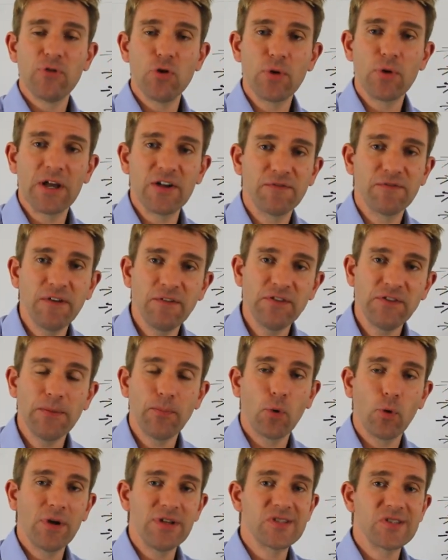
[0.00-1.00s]
you get 50
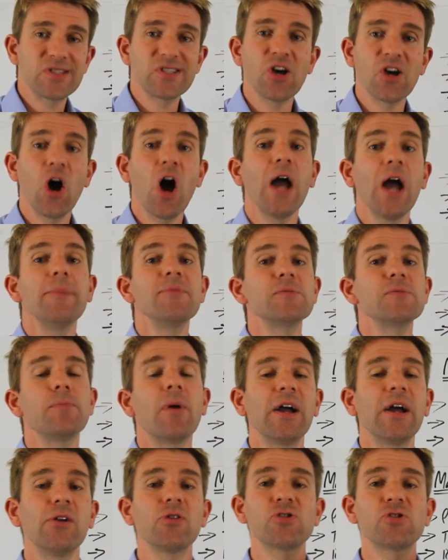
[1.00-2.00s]
points times
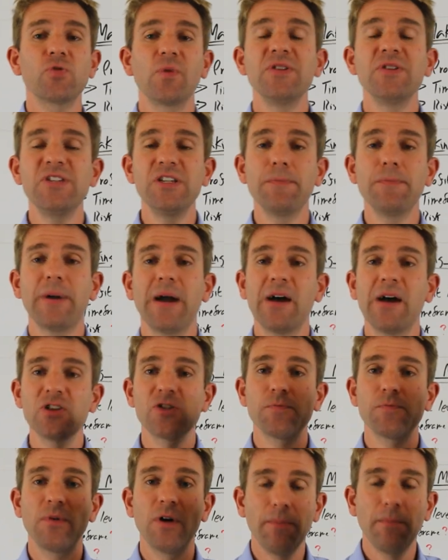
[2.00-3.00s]
by your 20
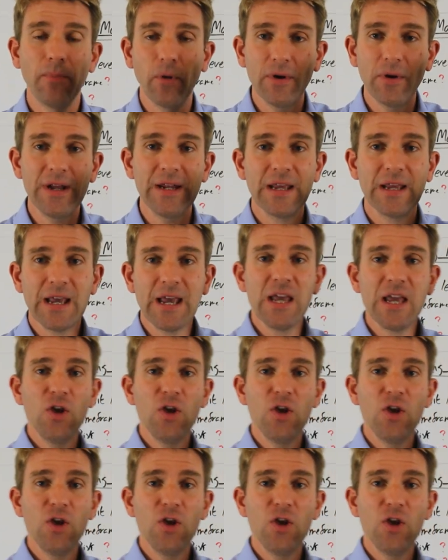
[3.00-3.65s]
pounds per point,